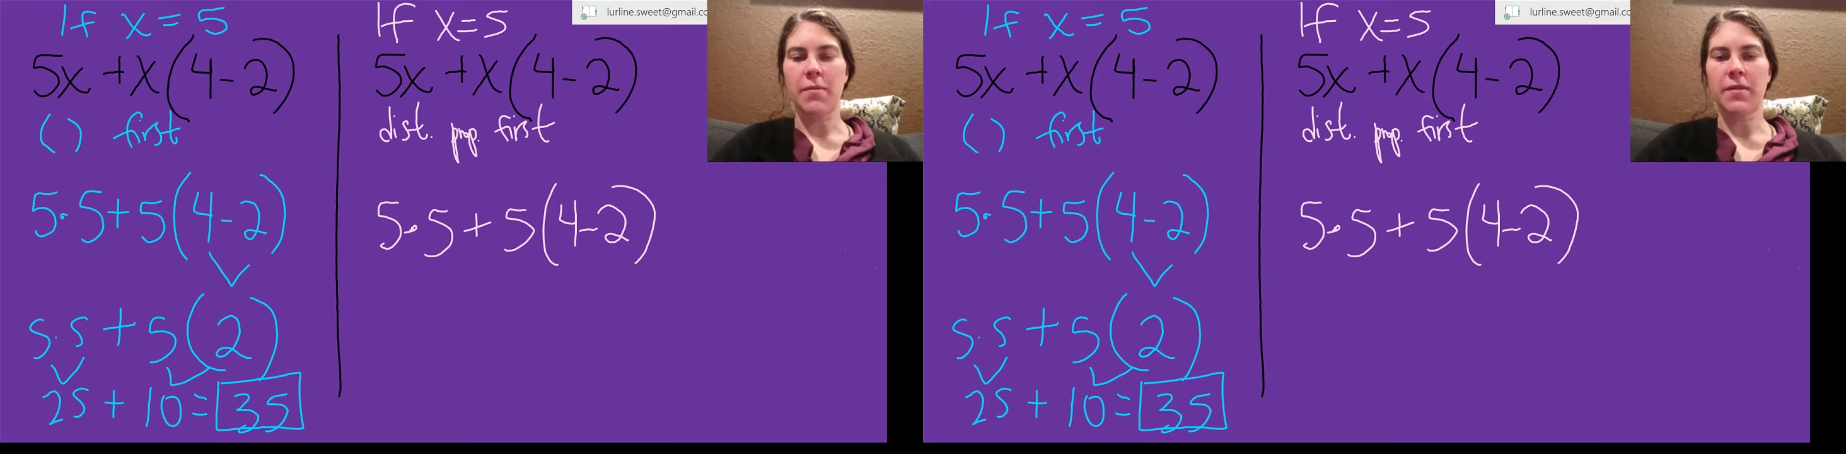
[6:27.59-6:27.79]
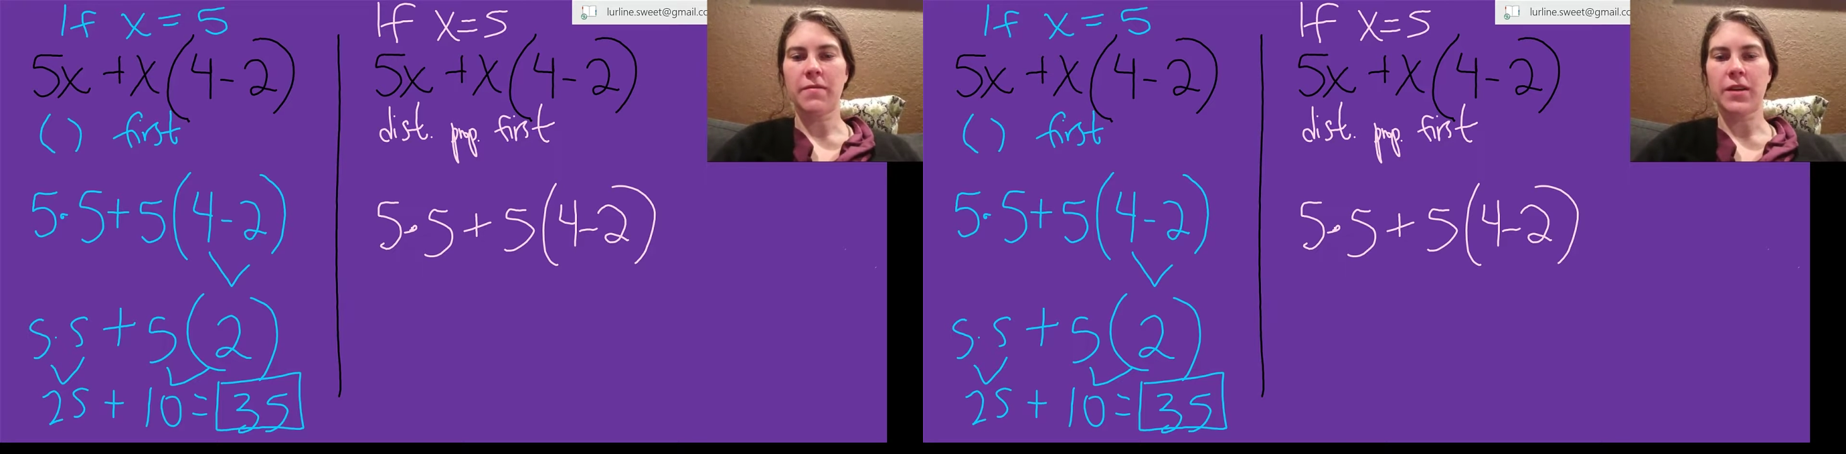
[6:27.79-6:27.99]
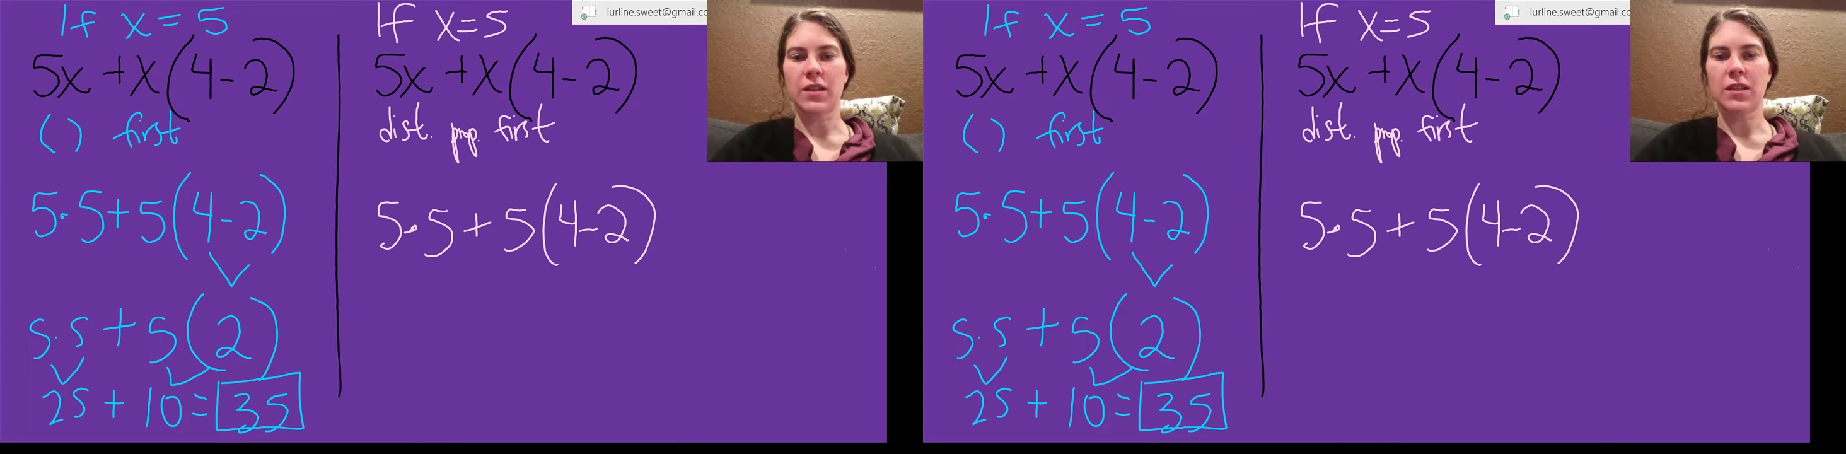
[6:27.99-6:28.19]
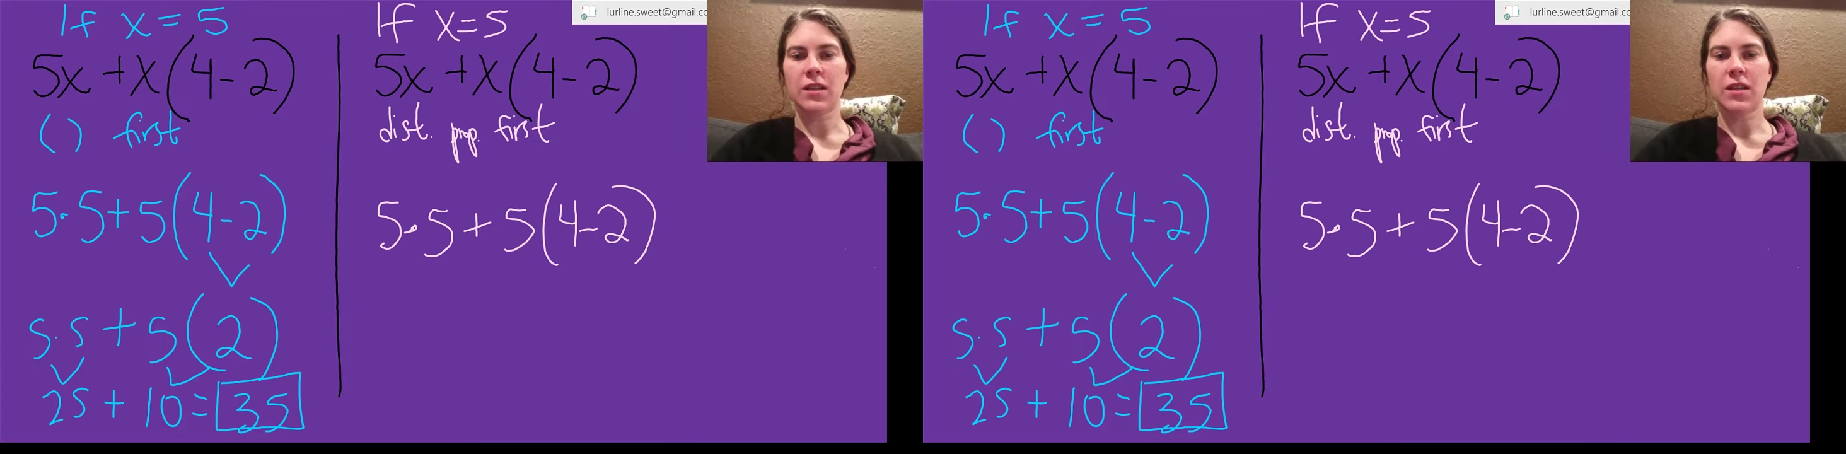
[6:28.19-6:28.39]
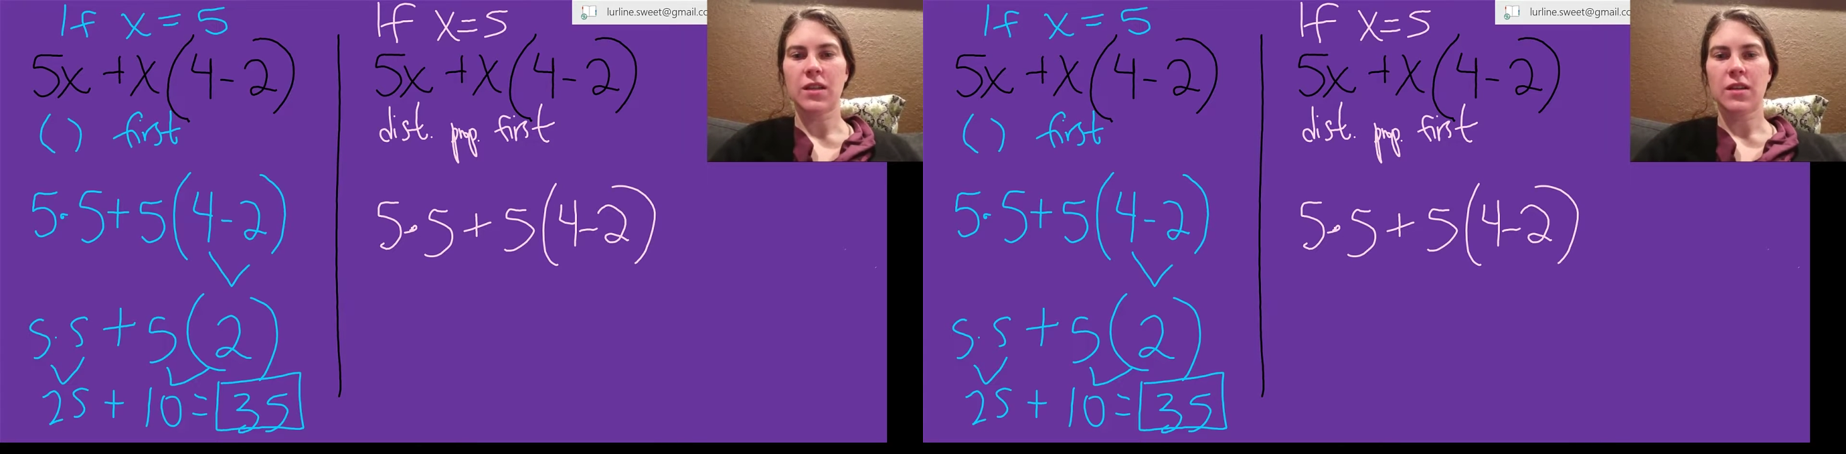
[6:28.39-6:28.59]
property
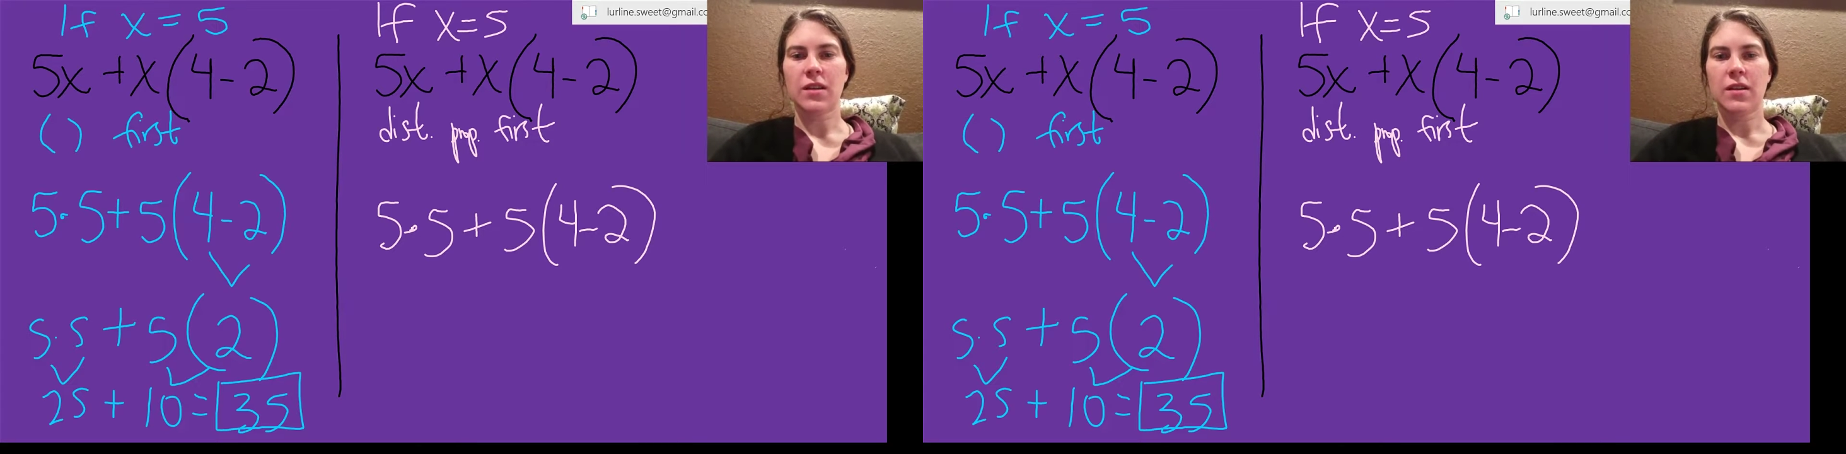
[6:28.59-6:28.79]
first.